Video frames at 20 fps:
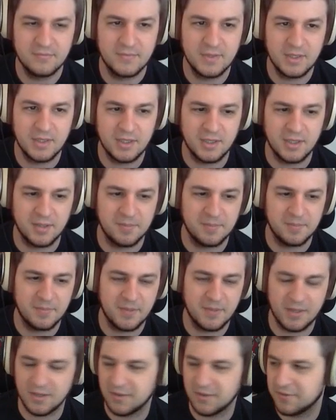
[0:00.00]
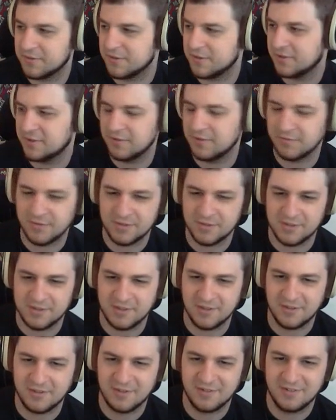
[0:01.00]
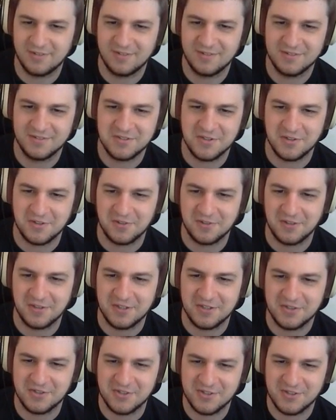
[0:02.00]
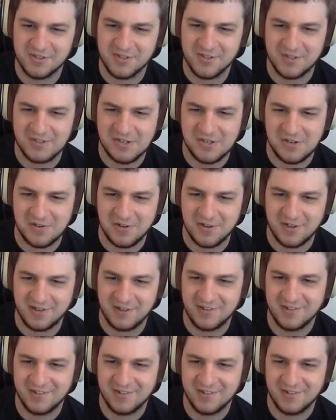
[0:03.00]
I don't know what to do to fix it. So let's just continue on.